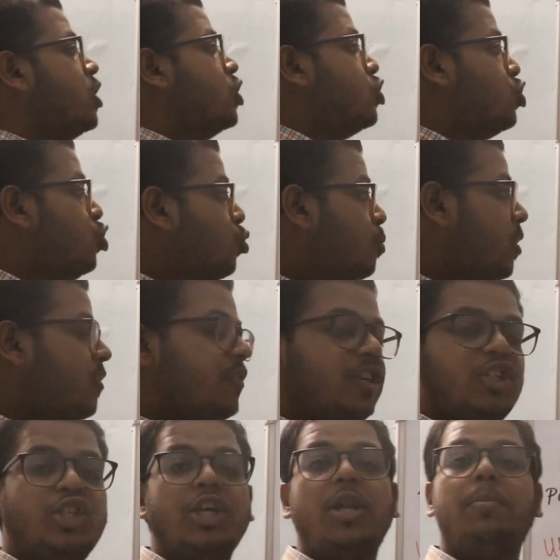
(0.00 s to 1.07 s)

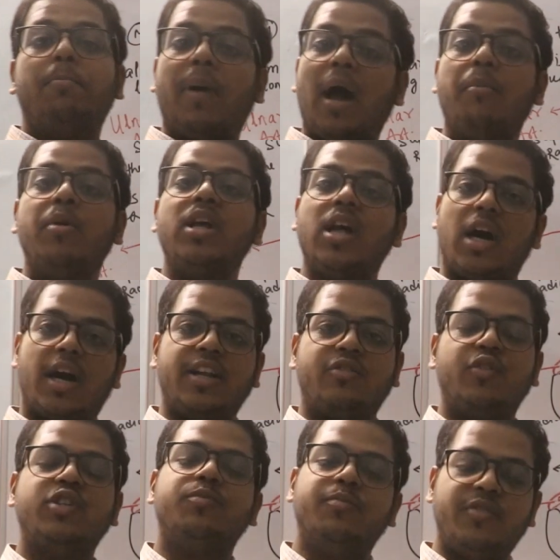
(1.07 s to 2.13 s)
superficial palmar
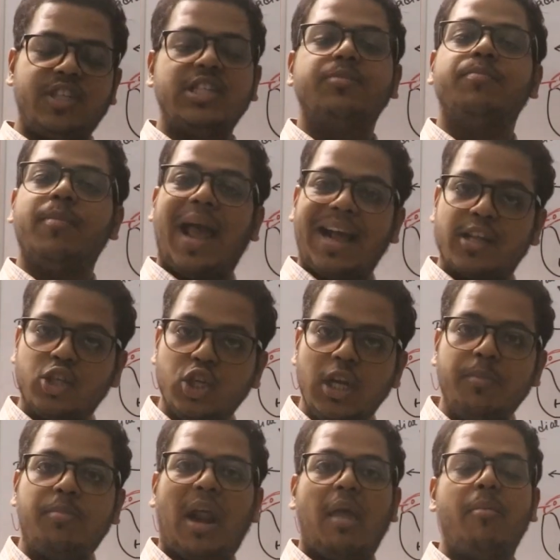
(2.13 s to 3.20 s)
arch, which is
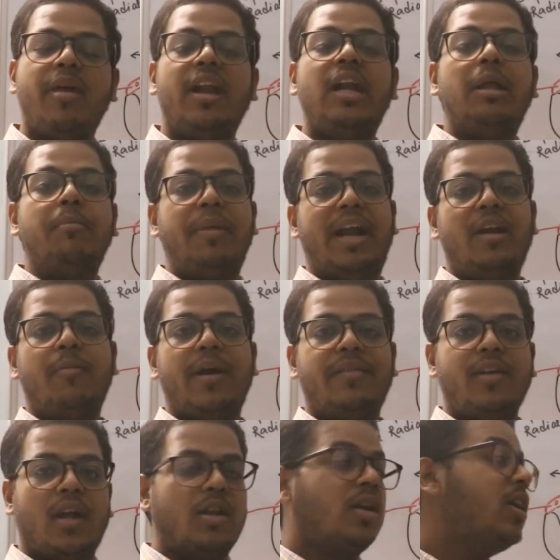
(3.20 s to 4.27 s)
actually primarily made by
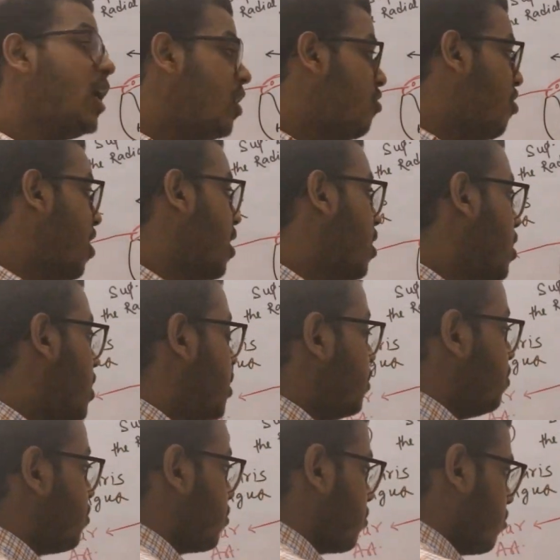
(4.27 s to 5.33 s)
the ulnar artery.
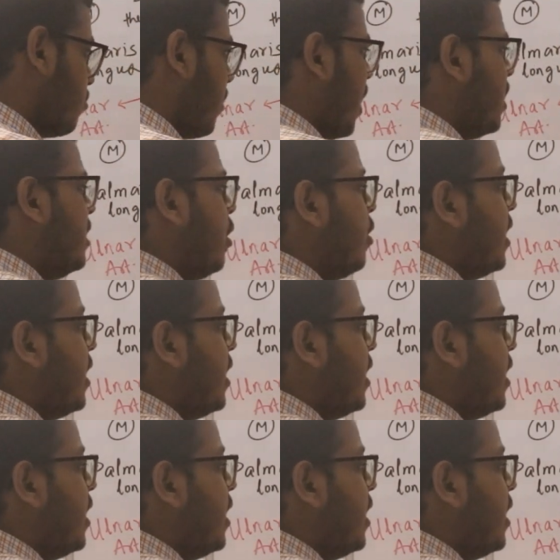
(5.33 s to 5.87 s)
Now